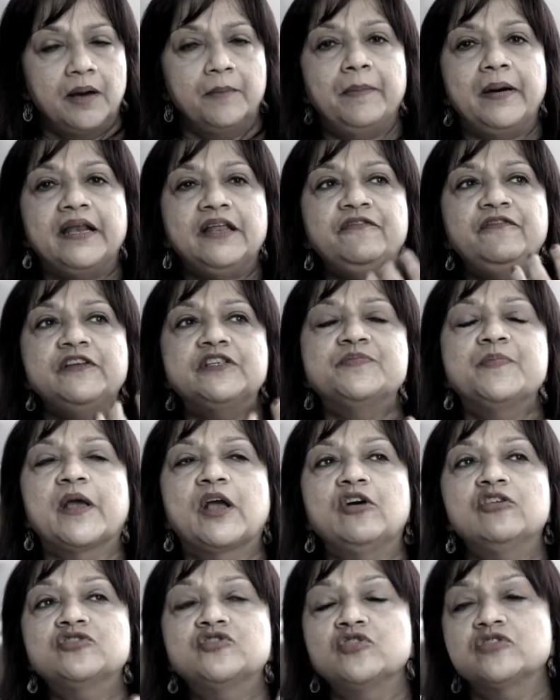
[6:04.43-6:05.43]
but if it's
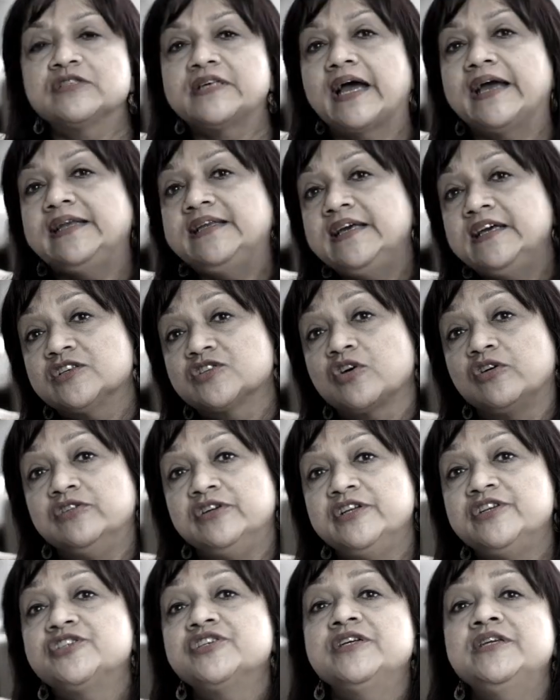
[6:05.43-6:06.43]
because society has
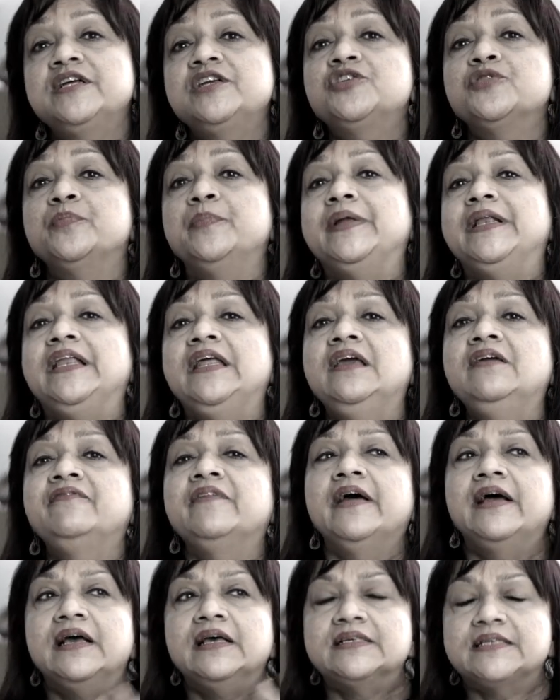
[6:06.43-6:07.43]
conditioned her to believe
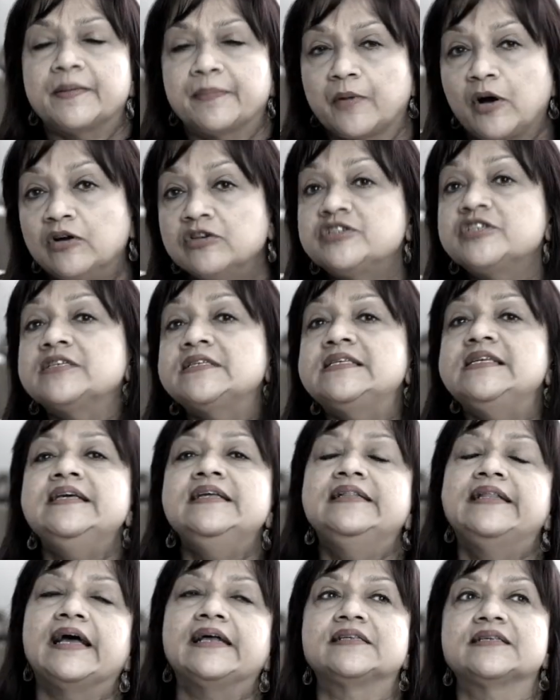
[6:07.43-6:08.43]

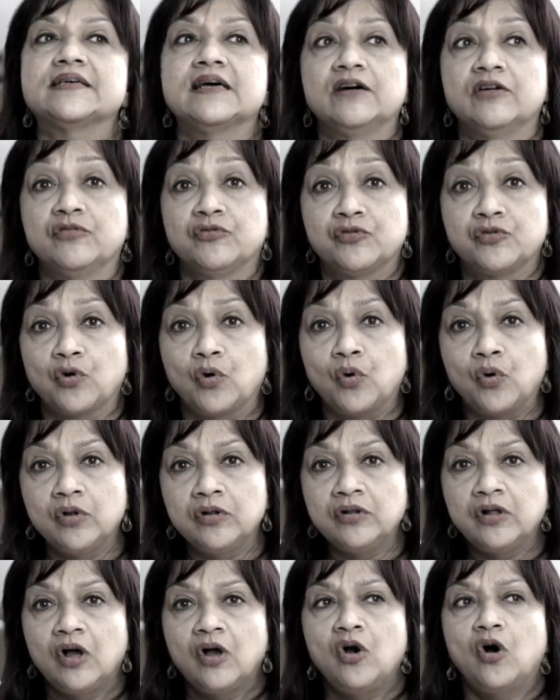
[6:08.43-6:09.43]
subconsciously that's her
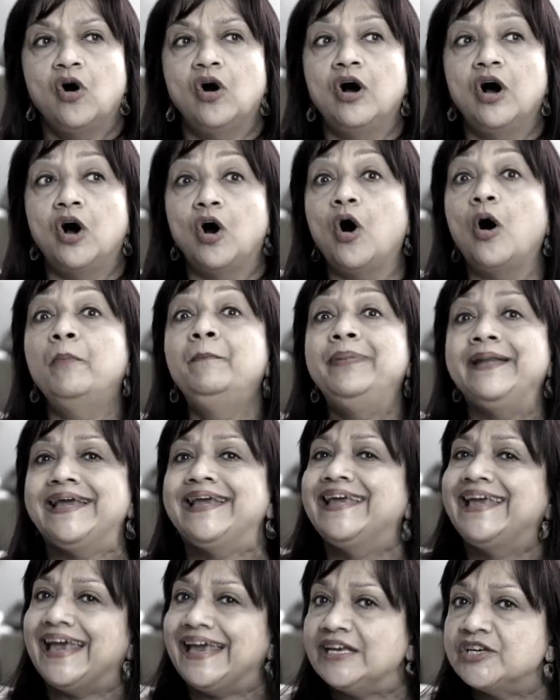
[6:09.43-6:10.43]
role or her
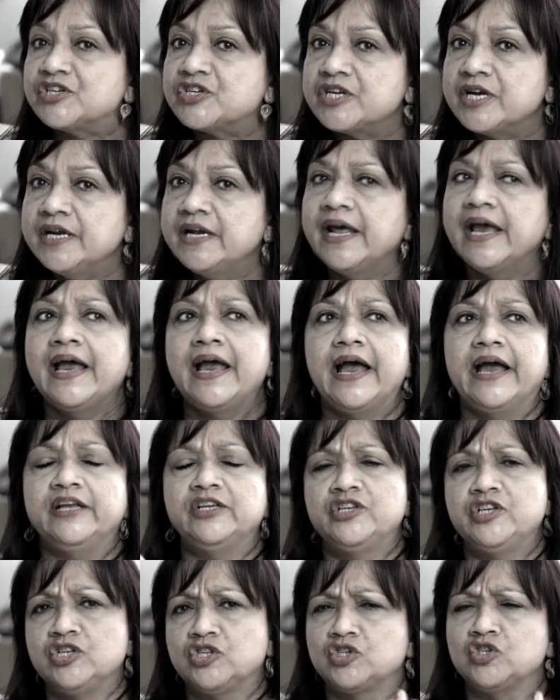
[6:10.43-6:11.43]
obligation
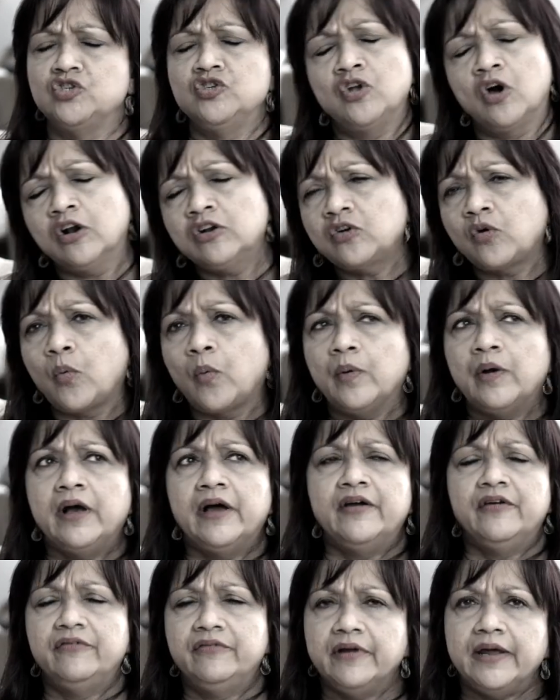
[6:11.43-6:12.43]
and she's not
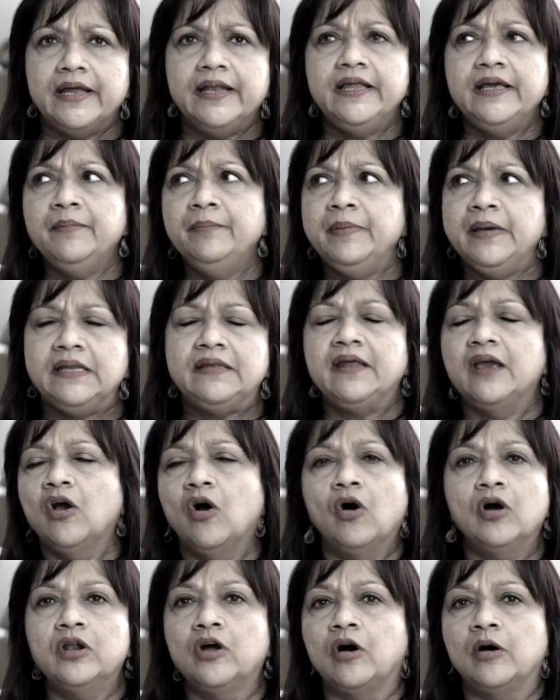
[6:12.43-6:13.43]
really meeting
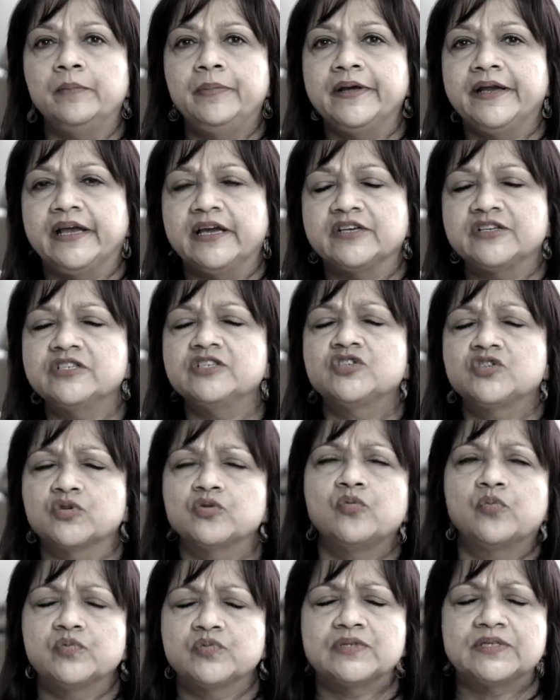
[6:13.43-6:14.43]
all her obligations,
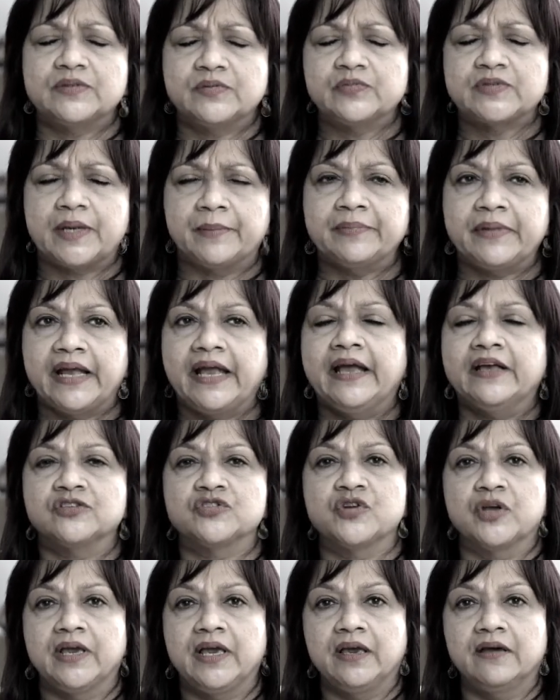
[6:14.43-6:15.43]
so something has
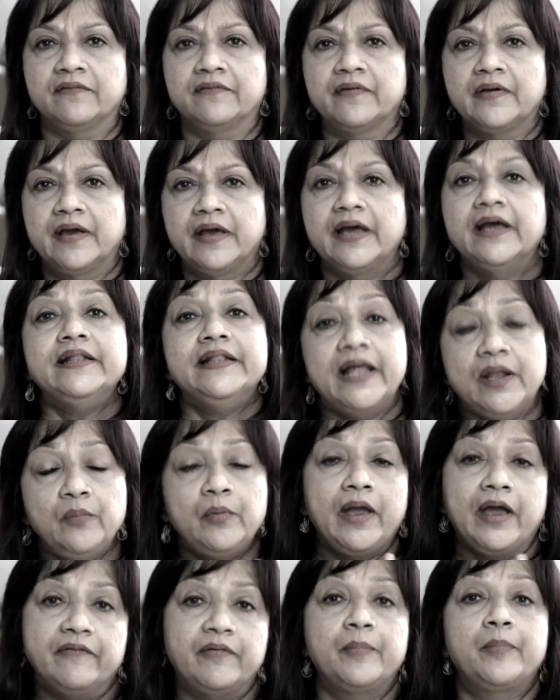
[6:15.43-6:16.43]
to give, then
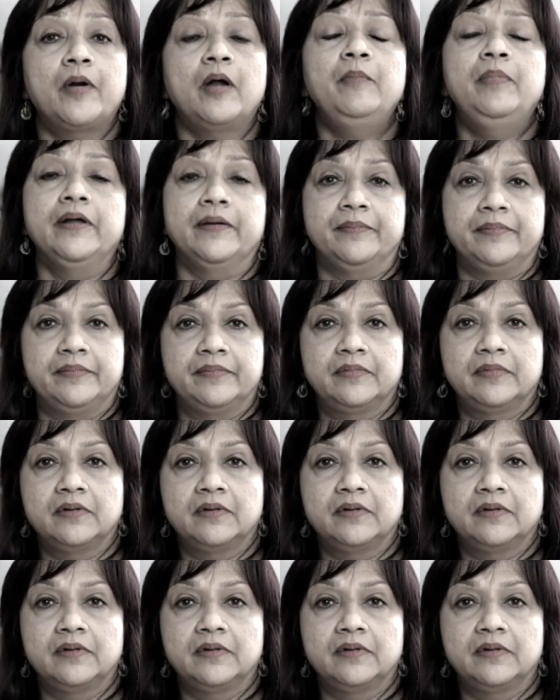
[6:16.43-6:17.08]
we have a problem.